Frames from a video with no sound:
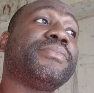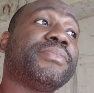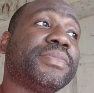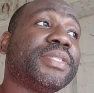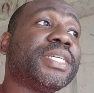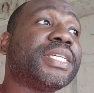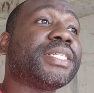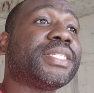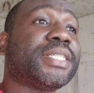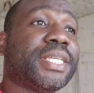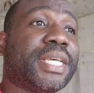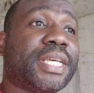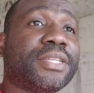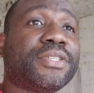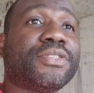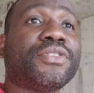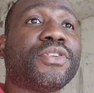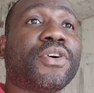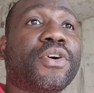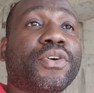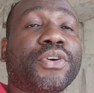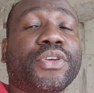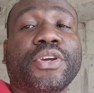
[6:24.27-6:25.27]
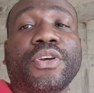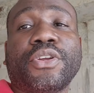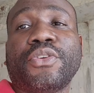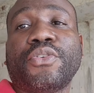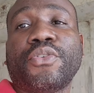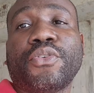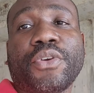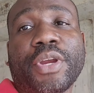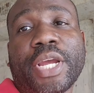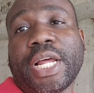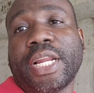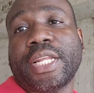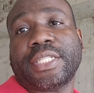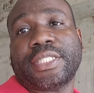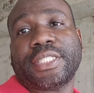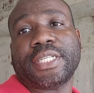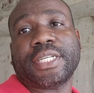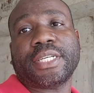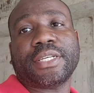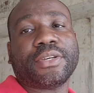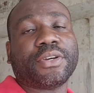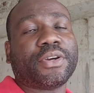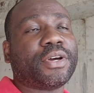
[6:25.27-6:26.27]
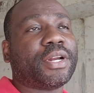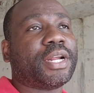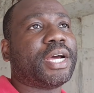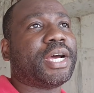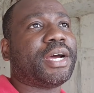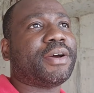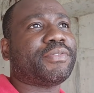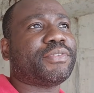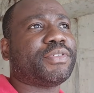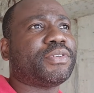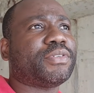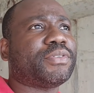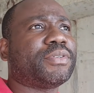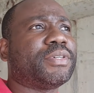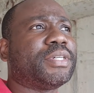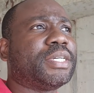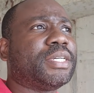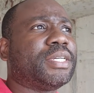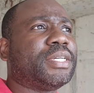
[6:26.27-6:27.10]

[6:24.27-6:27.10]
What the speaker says: This is now your new reality. You're gonna have to